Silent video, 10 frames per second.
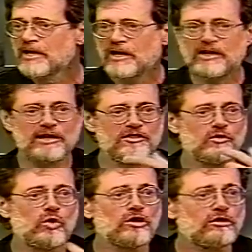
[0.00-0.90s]

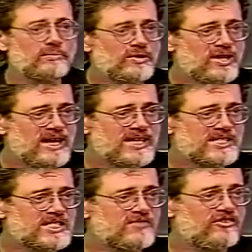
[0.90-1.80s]
The world
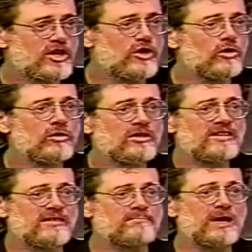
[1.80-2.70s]
price of
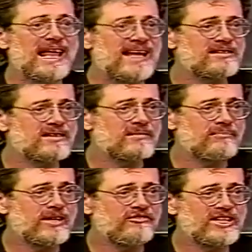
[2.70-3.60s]
gold and
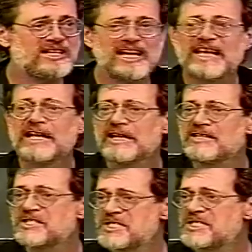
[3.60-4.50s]
platinum every day
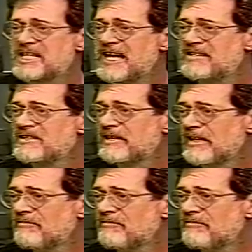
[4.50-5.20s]
is set,